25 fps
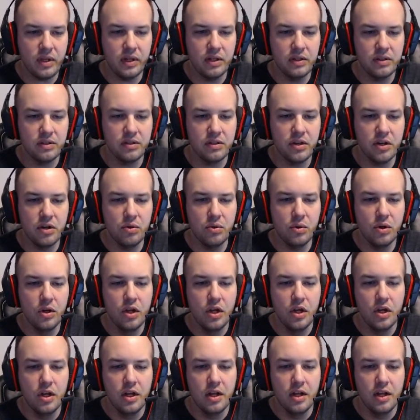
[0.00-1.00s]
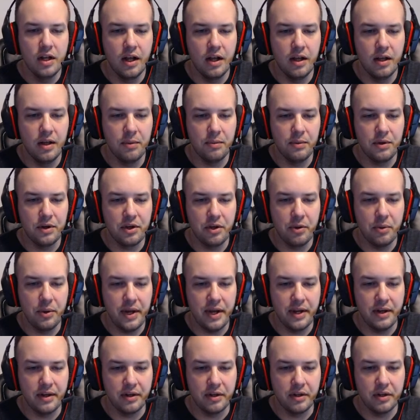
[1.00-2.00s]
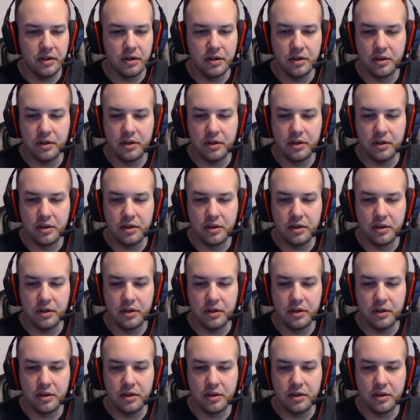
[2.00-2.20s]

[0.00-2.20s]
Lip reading: So I'm going to go ahead and